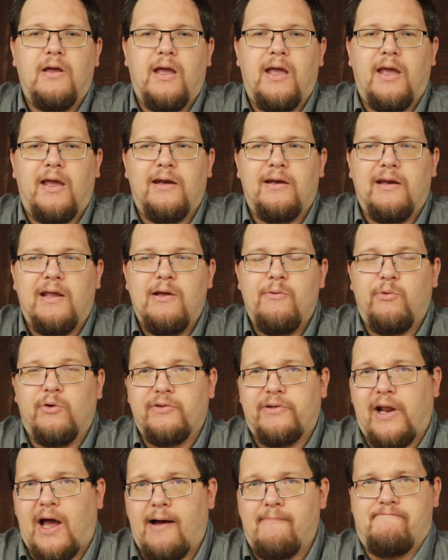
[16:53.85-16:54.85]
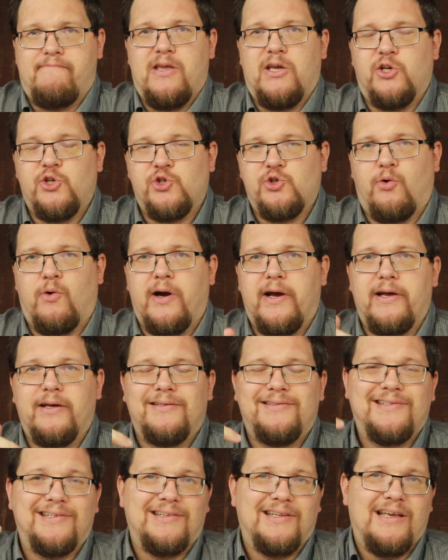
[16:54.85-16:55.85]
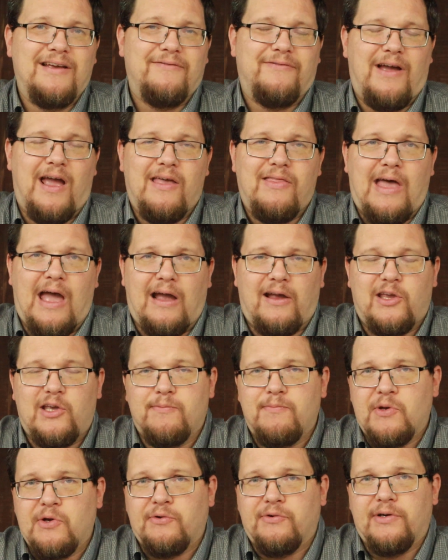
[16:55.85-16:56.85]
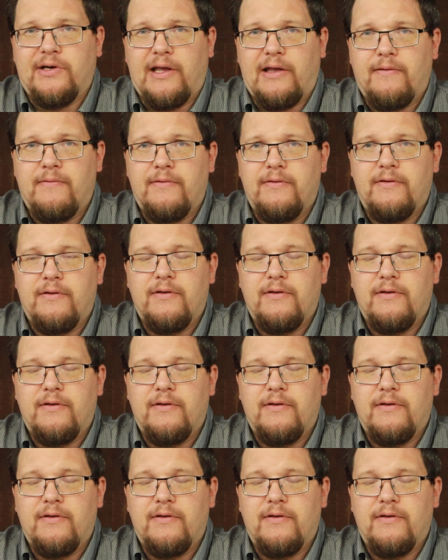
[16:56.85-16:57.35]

and it will not be a joy to live in that community.